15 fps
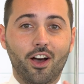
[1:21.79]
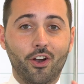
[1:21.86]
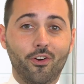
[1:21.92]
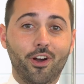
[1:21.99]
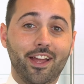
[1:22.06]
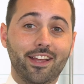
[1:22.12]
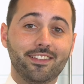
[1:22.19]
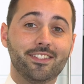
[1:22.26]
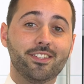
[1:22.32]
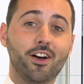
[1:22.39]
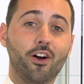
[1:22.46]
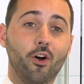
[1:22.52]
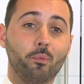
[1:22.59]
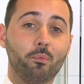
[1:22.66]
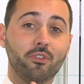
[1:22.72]
Alright,
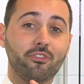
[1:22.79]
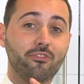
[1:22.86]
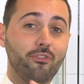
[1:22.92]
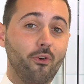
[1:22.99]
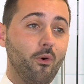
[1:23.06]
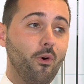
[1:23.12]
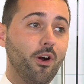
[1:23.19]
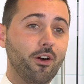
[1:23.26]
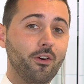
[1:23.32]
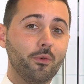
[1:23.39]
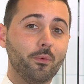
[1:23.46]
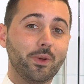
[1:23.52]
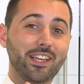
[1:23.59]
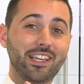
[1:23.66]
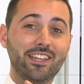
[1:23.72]
so before
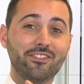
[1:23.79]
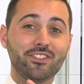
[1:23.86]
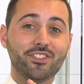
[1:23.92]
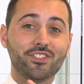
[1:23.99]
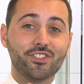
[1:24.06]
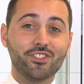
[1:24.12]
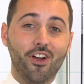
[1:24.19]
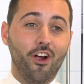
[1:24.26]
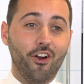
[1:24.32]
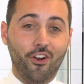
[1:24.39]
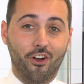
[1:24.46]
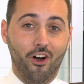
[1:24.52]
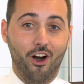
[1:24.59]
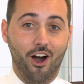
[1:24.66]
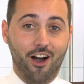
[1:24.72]
we even
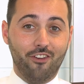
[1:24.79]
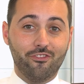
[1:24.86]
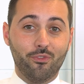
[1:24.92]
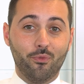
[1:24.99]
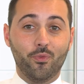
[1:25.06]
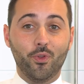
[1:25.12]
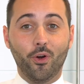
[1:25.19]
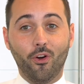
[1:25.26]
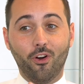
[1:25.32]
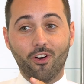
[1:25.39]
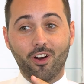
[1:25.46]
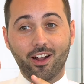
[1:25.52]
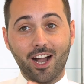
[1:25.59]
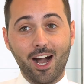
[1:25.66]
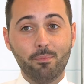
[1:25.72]
start off, there
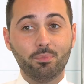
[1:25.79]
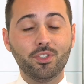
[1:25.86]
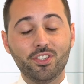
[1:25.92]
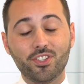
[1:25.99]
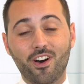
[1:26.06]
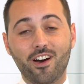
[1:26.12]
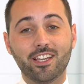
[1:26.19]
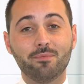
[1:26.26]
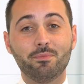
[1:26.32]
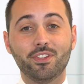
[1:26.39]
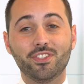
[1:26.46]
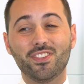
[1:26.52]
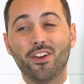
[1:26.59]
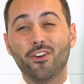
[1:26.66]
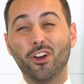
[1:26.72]
are a couple of
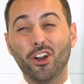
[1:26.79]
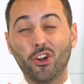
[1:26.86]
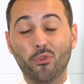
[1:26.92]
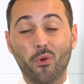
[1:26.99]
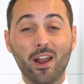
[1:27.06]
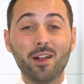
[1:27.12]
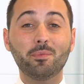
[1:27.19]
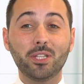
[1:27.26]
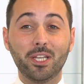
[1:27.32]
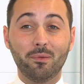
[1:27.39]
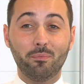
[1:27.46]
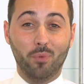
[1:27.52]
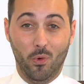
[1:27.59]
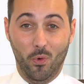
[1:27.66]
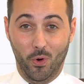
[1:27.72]
documents that are incredibly
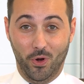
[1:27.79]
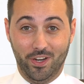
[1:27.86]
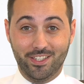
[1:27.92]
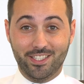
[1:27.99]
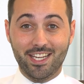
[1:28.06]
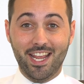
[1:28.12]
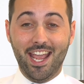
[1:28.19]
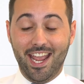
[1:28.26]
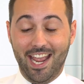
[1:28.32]
important,